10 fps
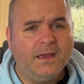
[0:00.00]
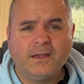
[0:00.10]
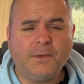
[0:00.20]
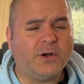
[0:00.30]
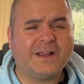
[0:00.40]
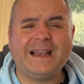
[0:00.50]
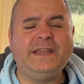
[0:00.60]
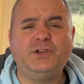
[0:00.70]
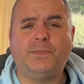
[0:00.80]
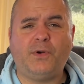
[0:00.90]
come on,
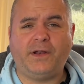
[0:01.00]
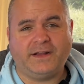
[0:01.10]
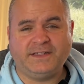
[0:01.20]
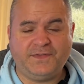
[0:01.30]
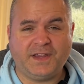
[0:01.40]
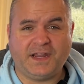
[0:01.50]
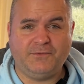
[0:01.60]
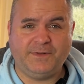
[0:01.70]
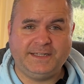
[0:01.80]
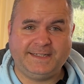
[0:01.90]
clean your product if you're going to
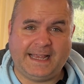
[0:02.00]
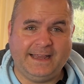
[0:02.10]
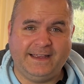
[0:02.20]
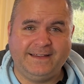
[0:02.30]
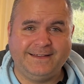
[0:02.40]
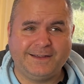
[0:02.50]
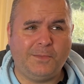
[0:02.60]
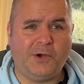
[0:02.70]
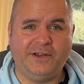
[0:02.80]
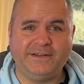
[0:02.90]
resell it.
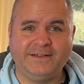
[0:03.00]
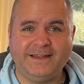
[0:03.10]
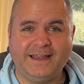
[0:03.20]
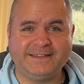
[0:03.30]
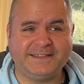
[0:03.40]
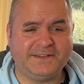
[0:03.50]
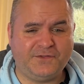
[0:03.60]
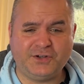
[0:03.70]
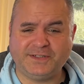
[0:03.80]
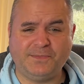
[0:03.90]
Come on. It's the
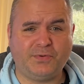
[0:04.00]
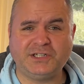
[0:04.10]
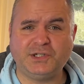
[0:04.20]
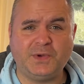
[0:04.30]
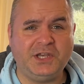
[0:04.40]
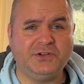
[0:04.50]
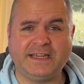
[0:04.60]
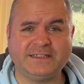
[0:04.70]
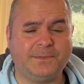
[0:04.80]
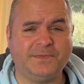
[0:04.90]
first impression when you
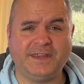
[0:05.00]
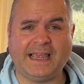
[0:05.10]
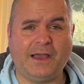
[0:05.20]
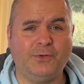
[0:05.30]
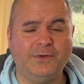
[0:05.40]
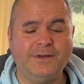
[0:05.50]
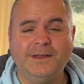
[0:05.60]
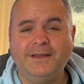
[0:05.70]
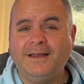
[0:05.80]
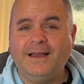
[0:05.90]
take something out.
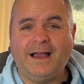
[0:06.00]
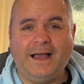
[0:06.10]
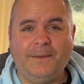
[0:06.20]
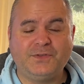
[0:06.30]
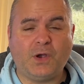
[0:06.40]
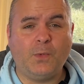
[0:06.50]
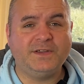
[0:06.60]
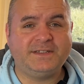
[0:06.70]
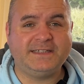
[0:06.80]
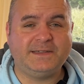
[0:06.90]
So I
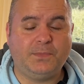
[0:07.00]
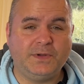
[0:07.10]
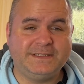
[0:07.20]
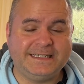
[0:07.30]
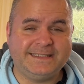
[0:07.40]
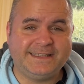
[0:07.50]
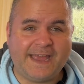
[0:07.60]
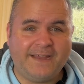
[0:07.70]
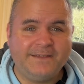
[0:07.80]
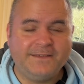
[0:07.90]
was disappointed
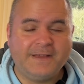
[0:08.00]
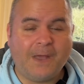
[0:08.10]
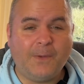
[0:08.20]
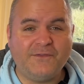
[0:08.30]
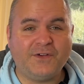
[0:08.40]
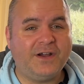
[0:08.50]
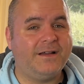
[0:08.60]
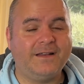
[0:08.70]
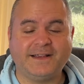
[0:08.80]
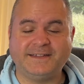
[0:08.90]
there. However, like I